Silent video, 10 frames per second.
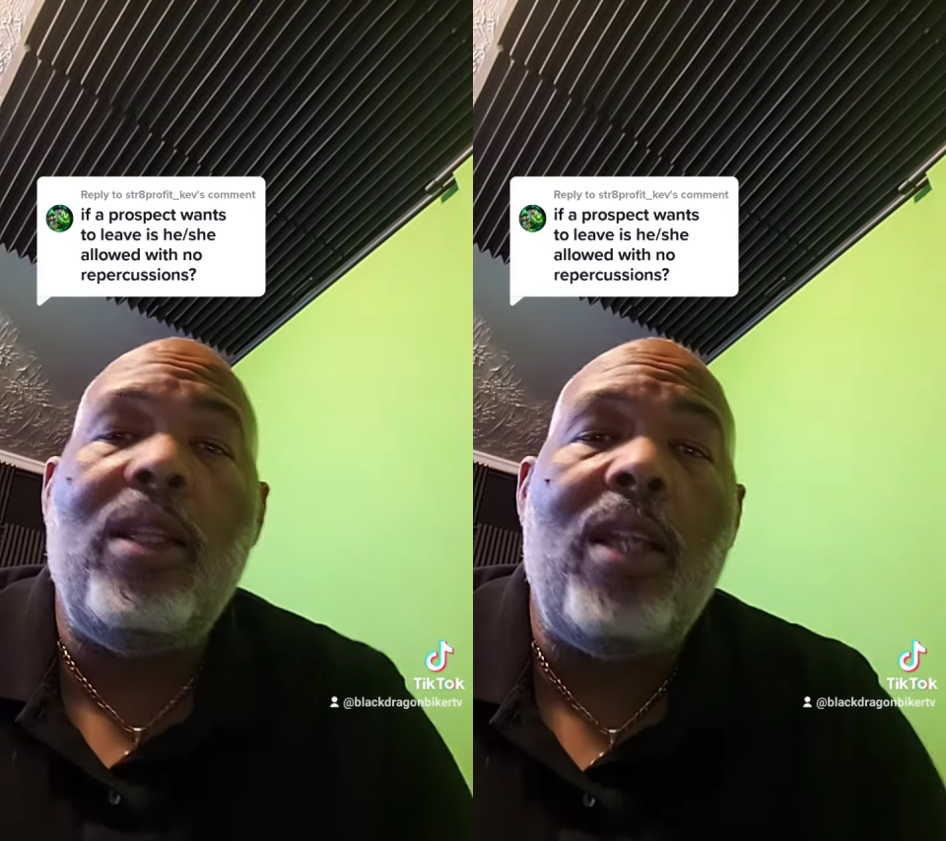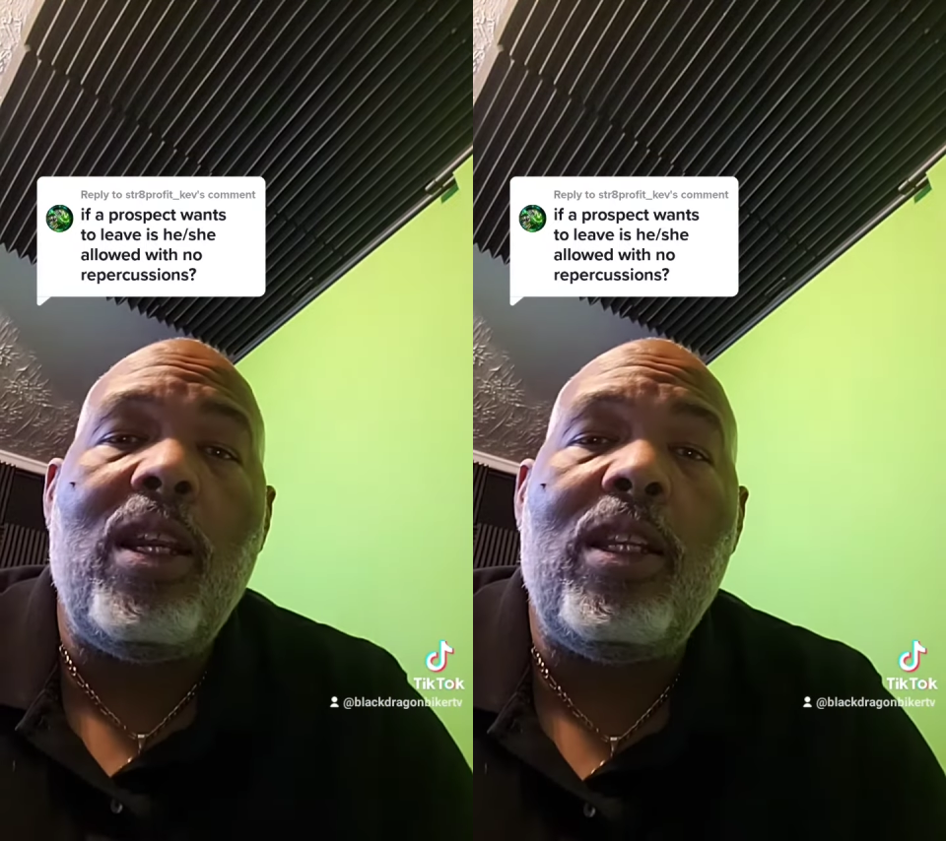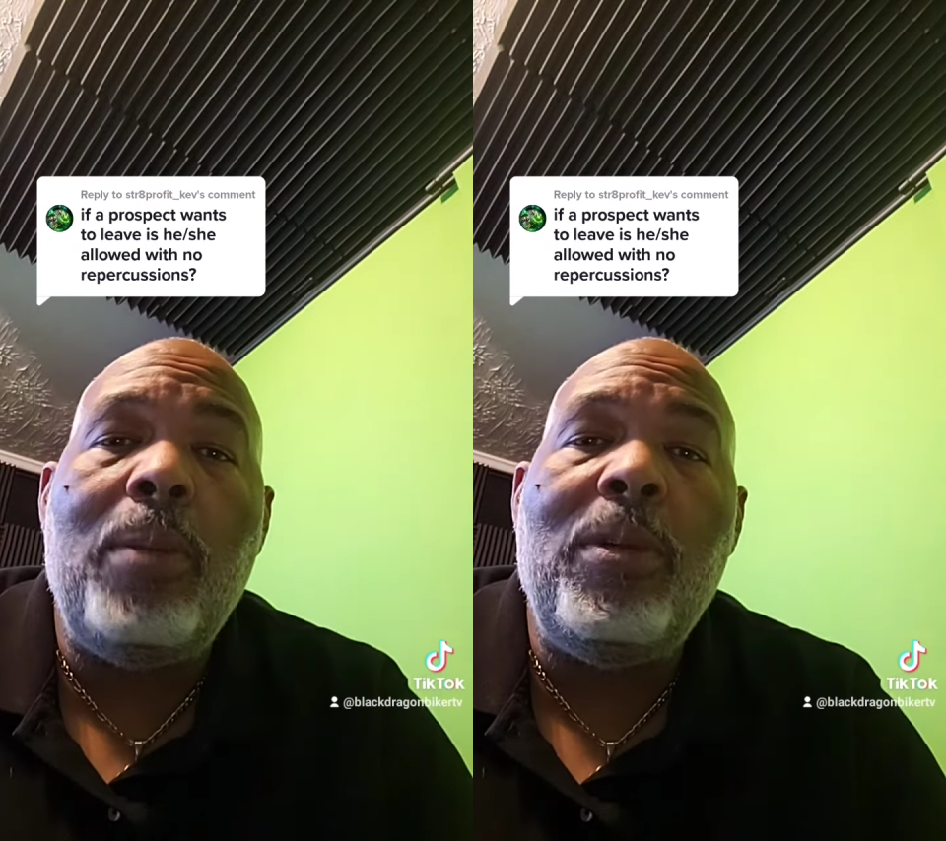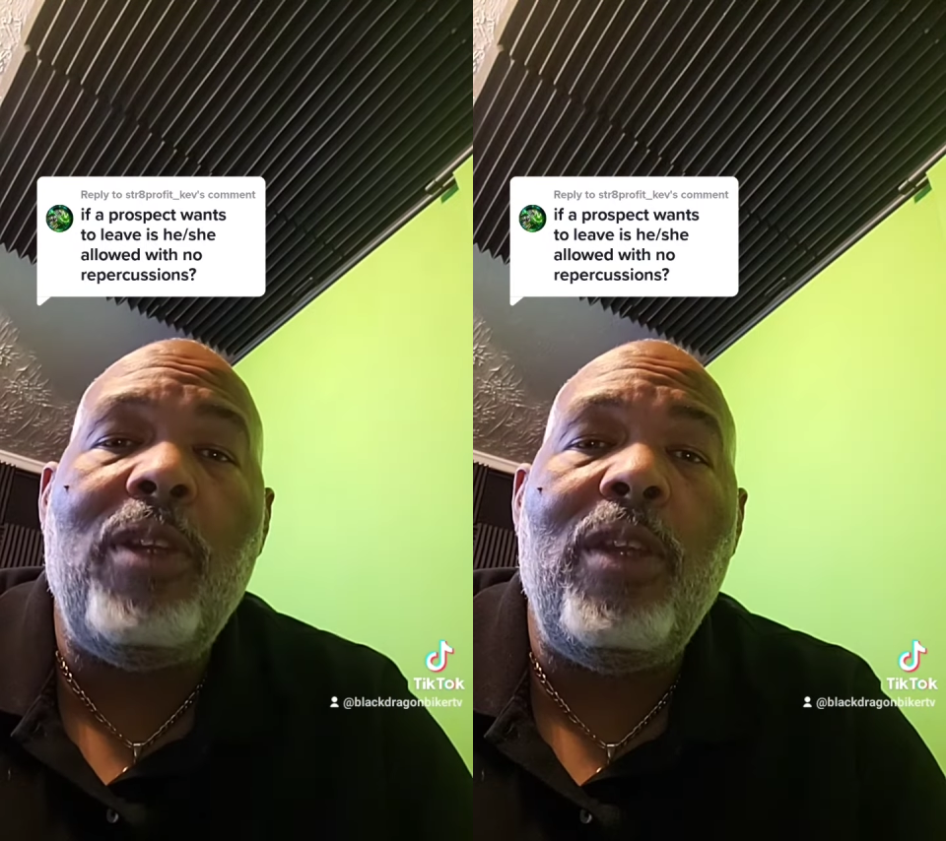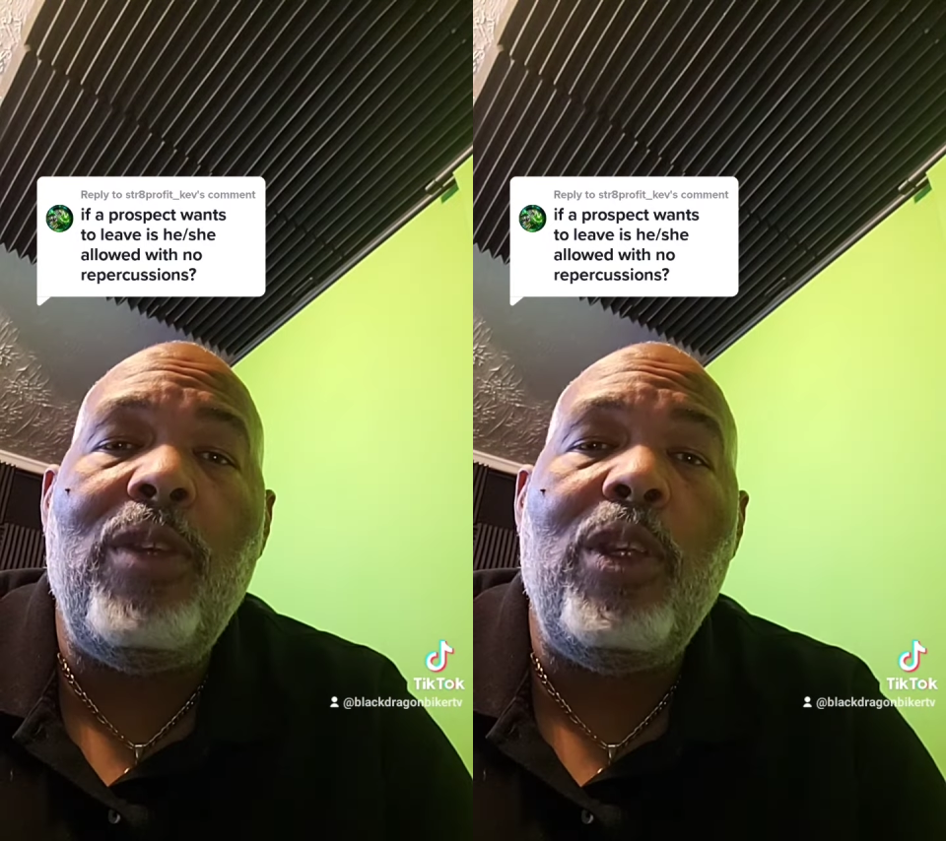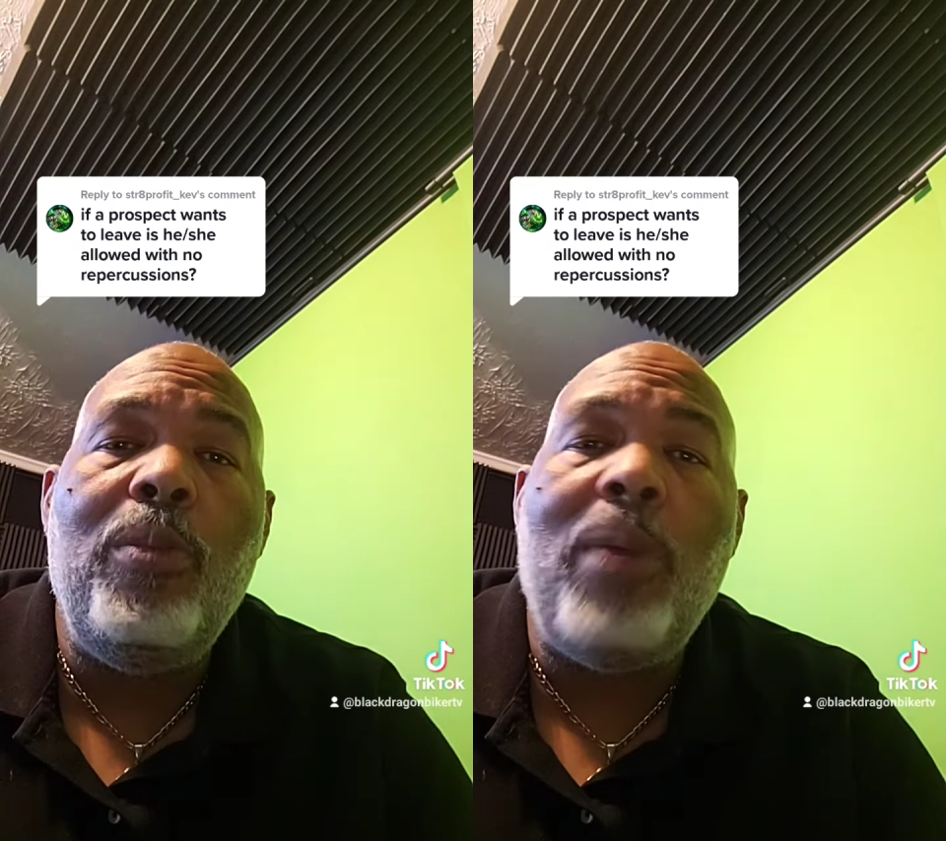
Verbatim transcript: a lot of clubs have given you